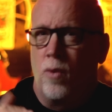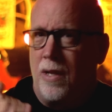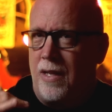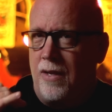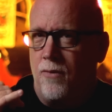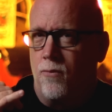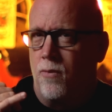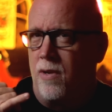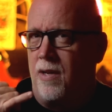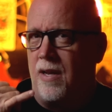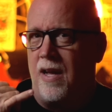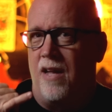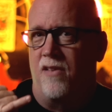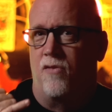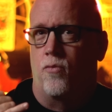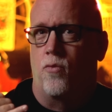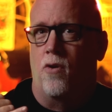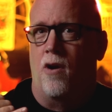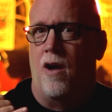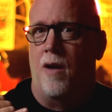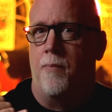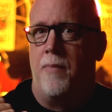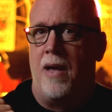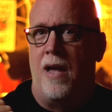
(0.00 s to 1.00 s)
really realize
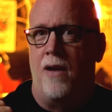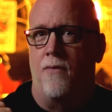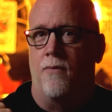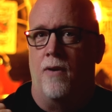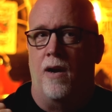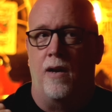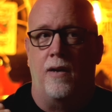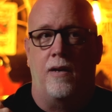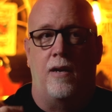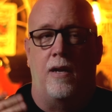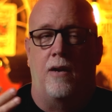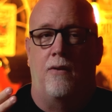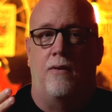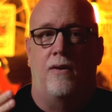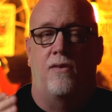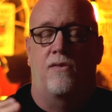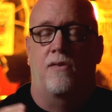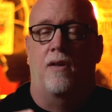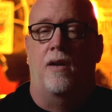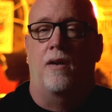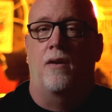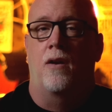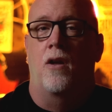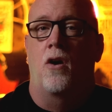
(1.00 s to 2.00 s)
where I'm at right now? And he's
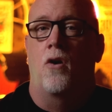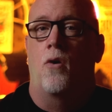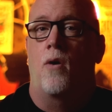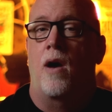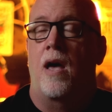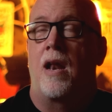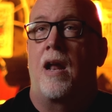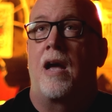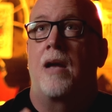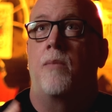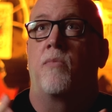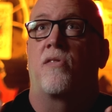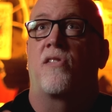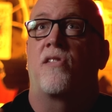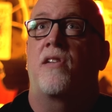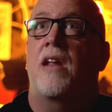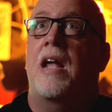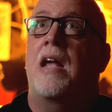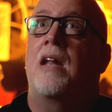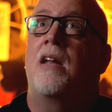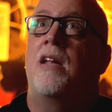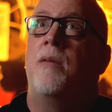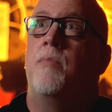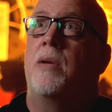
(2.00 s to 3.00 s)
like, no. And I'm
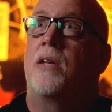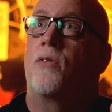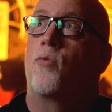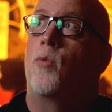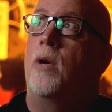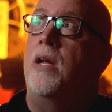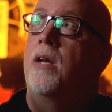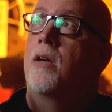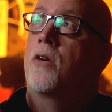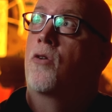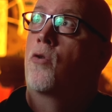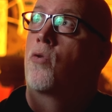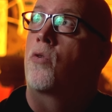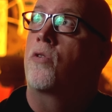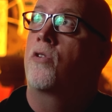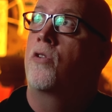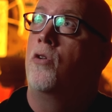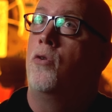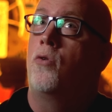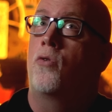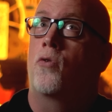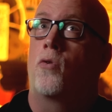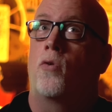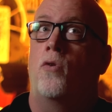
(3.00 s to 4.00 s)
standing between
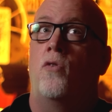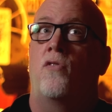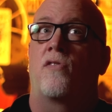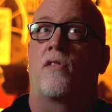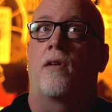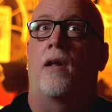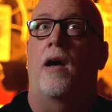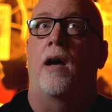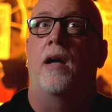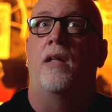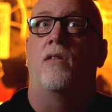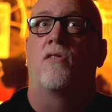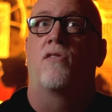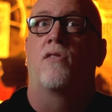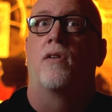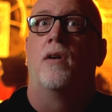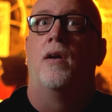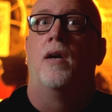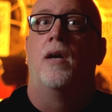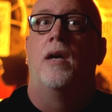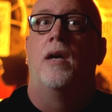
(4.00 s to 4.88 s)
two cruise lines